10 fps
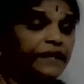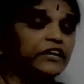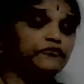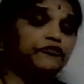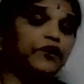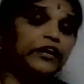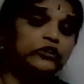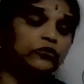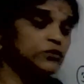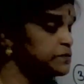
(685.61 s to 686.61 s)
that
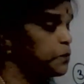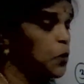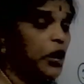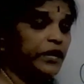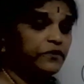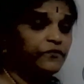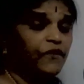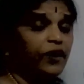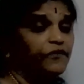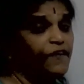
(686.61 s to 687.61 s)
fructose point
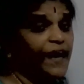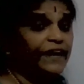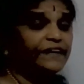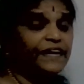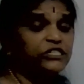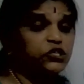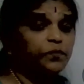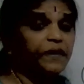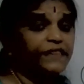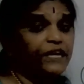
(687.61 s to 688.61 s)
where it has to
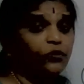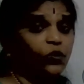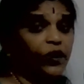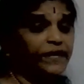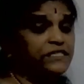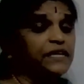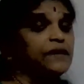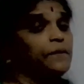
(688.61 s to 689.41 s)
be that OH